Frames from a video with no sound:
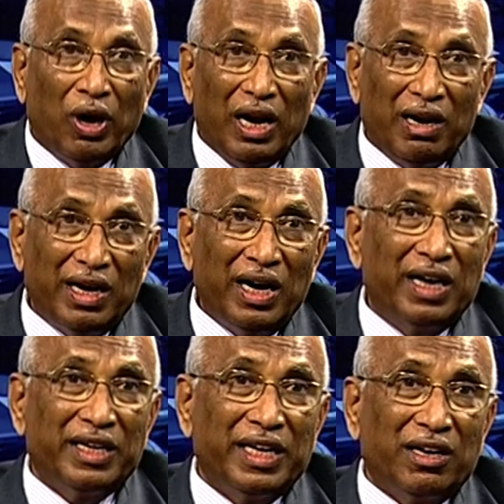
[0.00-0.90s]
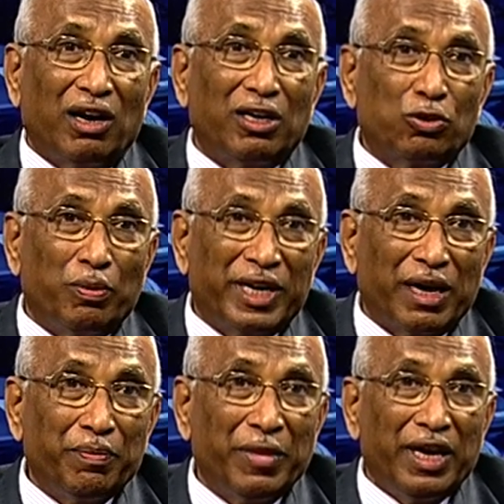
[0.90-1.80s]
learn in order to
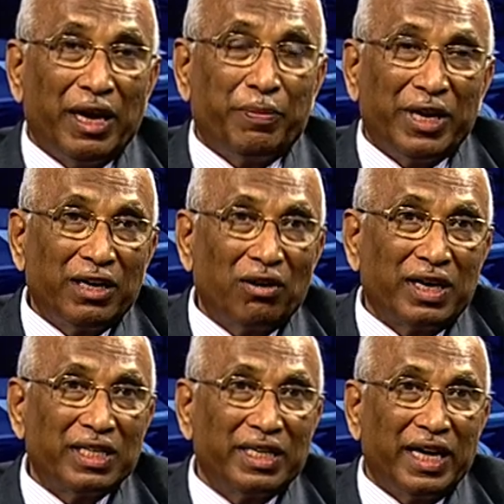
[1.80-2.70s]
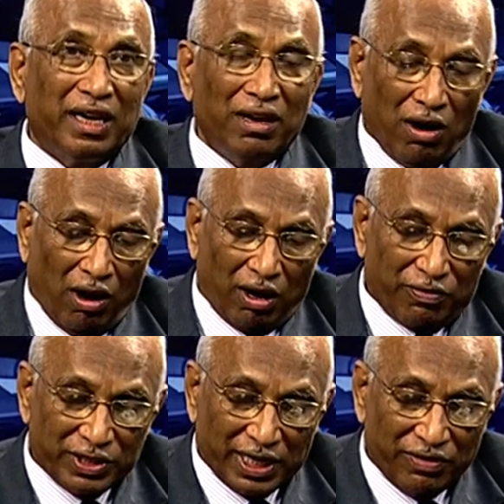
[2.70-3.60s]
become a P&R engineer or
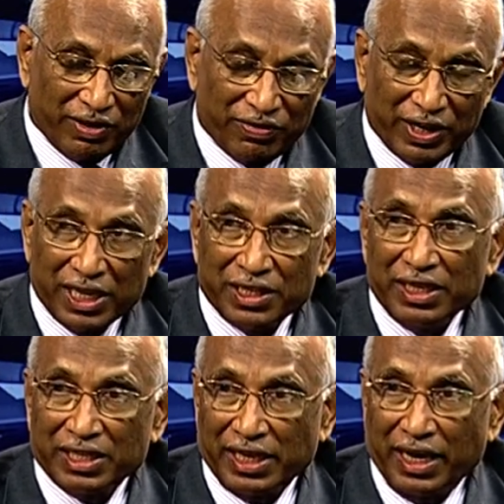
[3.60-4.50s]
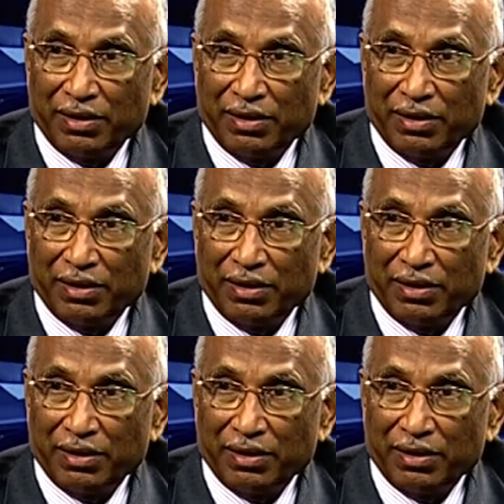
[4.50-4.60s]
physical verification engineer.